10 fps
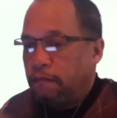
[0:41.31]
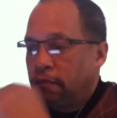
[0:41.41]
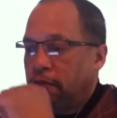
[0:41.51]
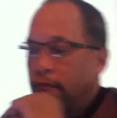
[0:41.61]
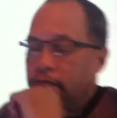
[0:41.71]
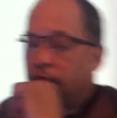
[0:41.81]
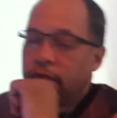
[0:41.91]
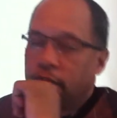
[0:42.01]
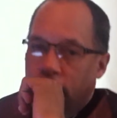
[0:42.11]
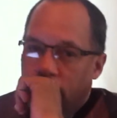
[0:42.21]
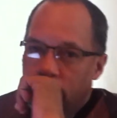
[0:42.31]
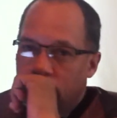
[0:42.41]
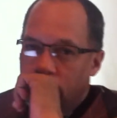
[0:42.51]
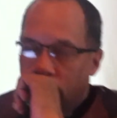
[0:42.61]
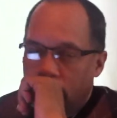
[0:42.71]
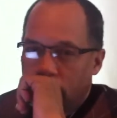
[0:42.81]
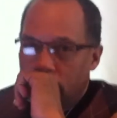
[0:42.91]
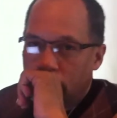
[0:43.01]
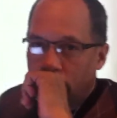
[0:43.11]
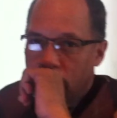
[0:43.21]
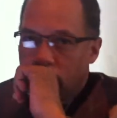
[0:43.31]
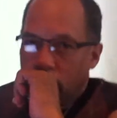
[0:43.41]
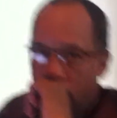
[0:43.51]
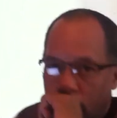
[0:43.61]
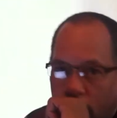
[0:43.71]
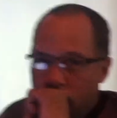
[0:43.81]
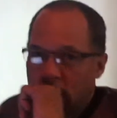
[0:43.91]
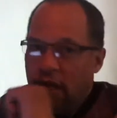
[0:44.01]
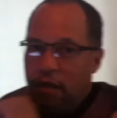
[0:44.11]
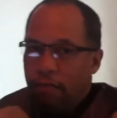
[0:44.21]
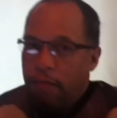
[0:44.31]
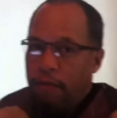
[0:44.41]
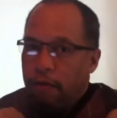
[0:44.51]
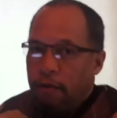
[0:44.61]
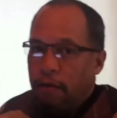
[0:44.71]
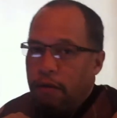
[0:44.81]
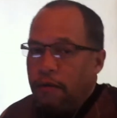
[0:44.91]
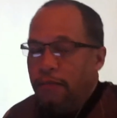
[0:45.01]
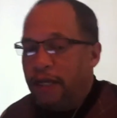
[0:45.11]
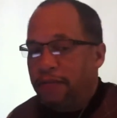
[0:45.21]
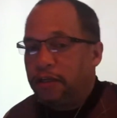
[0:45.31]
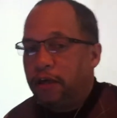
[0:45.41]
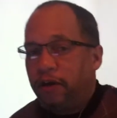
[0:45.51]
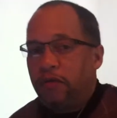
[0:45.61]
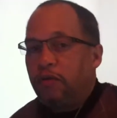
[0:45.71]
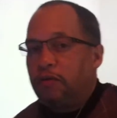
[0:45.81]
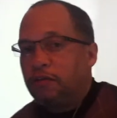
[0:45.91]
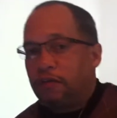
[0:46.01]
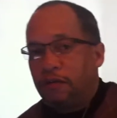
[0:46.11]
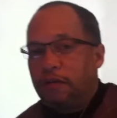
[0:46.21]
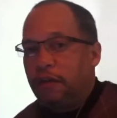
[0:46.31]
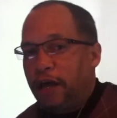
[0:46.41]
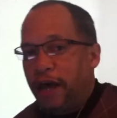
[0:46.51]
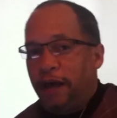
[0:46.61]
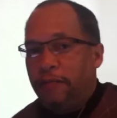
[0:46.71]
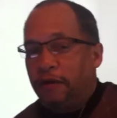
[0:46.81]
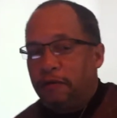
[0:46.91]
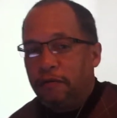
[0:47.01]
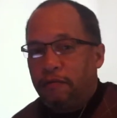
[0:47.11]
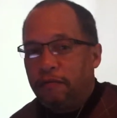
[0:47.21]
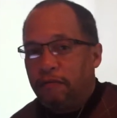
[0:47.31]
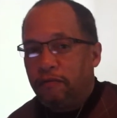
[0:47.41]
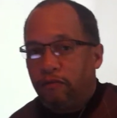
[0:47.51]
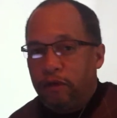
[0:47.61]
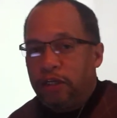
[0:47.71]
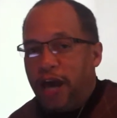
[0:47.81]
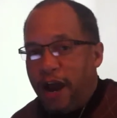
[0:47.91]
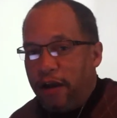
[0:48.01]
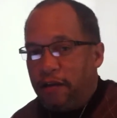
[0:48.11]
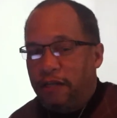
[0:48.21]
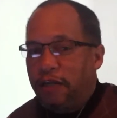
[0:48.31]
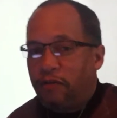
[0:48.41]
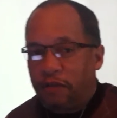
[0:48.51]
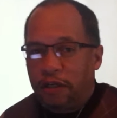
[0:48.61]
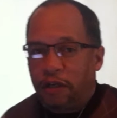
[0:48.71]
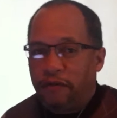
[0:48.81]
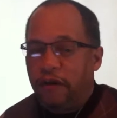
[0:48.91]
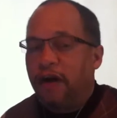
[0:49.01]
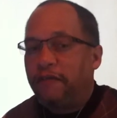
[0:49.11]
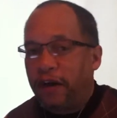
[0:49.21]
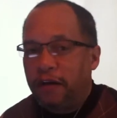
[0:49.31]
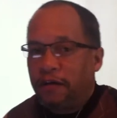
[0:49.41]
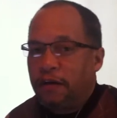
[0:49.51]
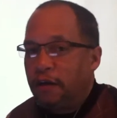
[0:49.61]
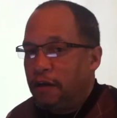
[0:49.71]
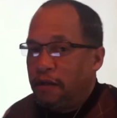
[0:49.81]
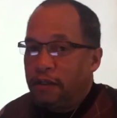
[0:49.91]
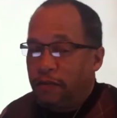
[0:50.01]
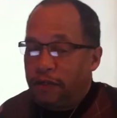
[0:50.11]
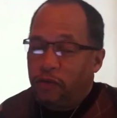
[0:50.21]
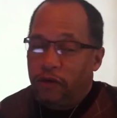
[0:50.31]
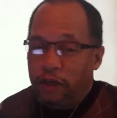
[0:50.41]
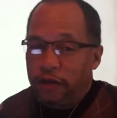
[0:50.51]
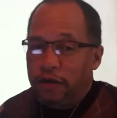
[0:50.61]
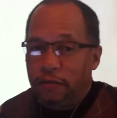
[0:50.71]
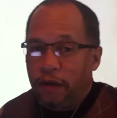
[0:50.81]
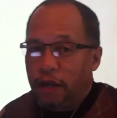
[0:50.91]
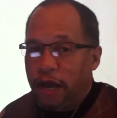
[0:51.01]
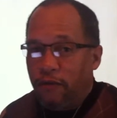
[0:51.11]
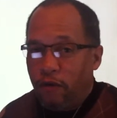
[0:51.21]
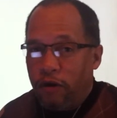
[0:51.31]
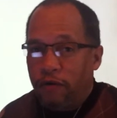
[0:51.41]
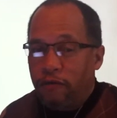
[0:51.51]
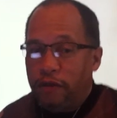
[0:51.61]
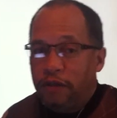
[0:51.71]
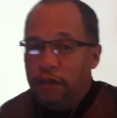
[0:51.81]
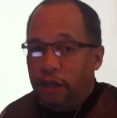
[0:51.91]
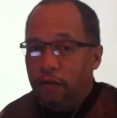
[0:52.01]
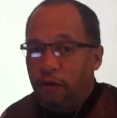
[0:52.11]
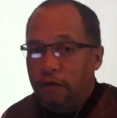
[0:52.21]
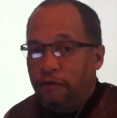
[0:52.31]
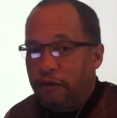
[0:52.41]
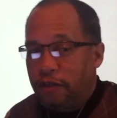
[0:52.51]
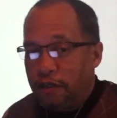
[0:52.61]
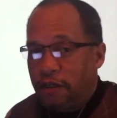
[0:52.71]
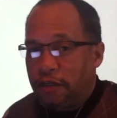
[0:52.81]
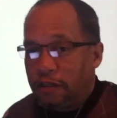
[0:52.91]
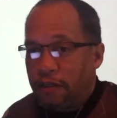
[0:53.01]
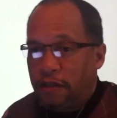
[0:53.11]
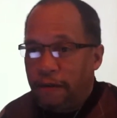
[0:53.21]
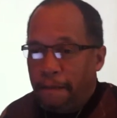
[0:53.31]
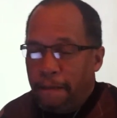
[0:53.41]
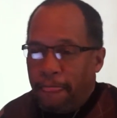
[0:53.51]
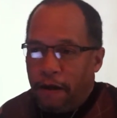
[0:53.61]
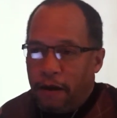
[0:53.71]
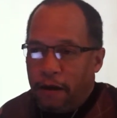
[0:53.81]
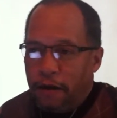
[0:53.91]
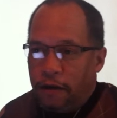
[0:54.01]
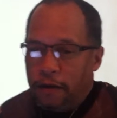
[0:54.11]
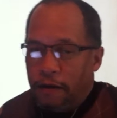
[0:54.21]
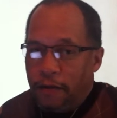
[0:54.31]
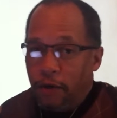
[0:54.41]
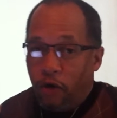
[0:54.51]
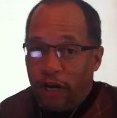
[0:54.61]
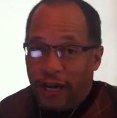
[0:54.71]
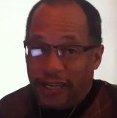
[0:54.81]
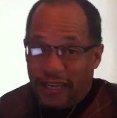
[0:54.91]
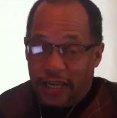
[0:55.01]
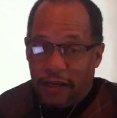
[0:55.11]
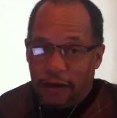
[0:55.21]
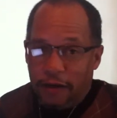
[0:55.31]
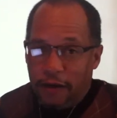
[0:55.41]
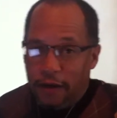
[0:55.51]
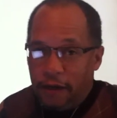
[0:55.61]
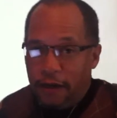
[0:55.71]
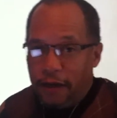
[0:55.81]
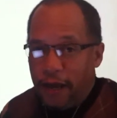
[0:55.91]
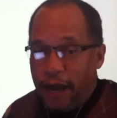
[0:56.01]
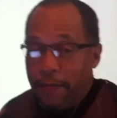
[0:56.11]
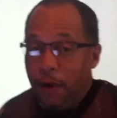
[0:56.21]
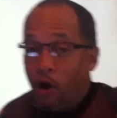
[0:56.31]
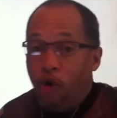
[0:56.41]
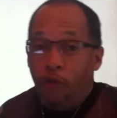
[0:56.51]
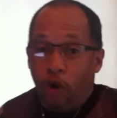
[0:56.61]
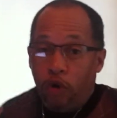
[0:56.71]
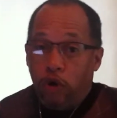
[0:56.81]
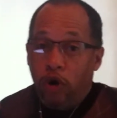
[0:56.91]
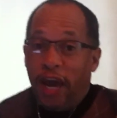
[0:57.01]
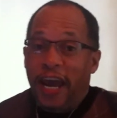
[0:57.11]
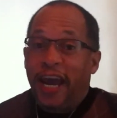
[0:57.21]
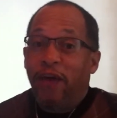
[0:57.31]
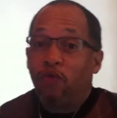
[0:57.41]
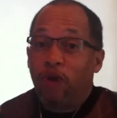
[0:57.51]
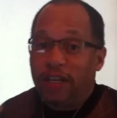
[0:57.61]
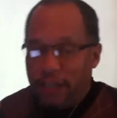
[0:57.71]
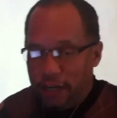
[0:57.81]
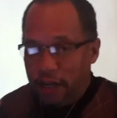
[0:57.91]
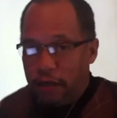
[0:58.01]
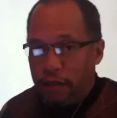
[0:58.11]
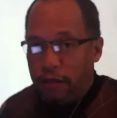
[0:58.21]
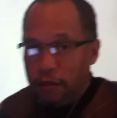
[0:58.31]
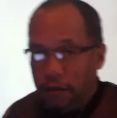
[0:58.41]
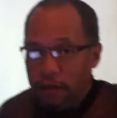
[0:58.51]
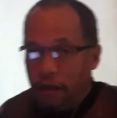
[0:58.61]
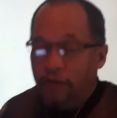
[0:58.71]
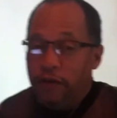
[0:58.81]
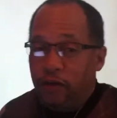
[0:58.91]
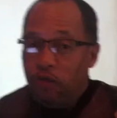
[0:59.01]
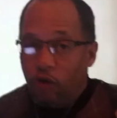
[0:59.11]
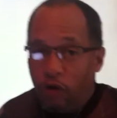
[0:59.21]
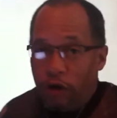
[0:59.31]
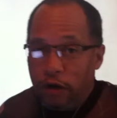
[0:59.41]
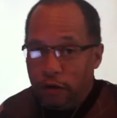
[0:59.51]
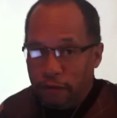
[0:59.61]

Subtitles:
Could you please introduce yourself to people who don't know you? My name's Kerry Wilson. I'm a retired St. Louis City firefighter. Spent 20 years of my life working for the city, working for the citizens. I'm an ordained deacon. I'm a homeowner and resident of this ward.